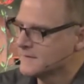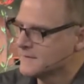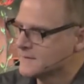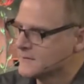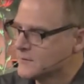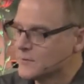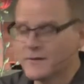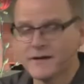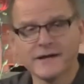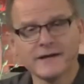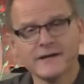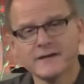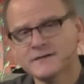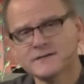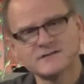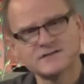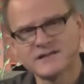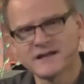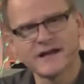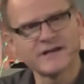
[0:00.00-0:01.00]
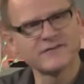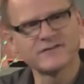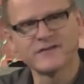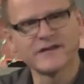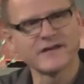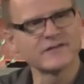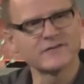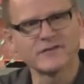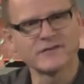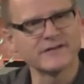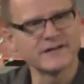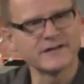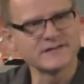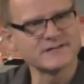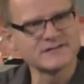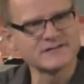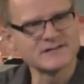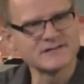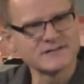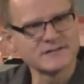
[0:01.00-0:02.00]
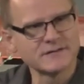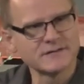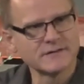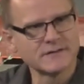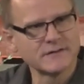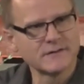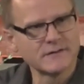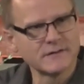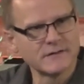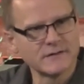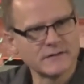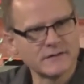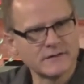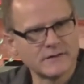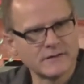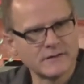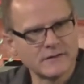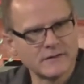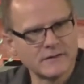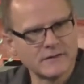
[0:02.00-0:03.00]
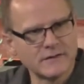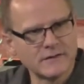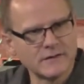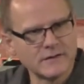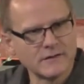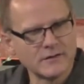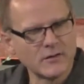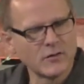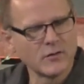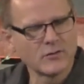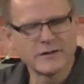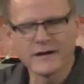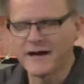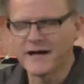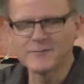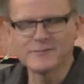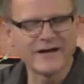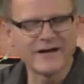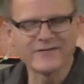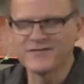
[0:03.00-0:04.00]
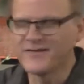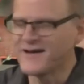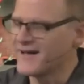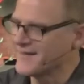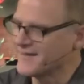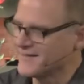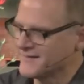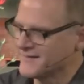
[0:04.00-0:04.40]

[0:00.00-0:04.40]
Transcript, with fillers: Great is thy faithfulness, O God my Father.